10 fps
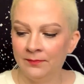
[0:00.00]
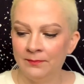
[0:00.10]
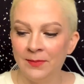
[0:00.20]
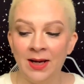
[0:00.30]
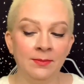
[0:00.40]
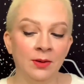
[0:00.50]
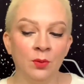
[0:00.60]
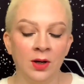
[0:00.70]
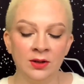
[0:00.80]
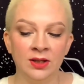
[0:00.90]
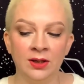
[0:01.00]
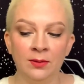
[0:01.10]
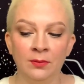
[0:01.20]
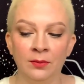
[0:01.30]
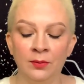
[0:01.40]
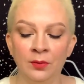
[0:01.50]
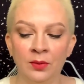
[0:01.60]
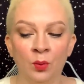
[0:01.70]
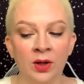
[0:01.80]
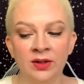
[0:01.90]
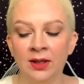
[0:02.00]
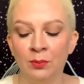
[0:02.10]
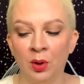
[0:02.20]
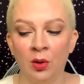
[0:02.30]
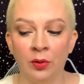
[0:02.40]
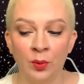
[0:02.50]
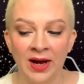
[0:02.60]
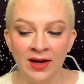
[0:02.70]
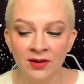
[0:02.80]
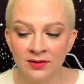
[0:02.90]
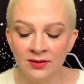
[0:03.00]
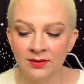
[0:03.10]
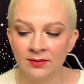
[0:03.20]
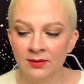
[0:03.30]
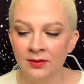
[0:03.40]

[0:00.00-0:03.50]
maybe wanting it both ways,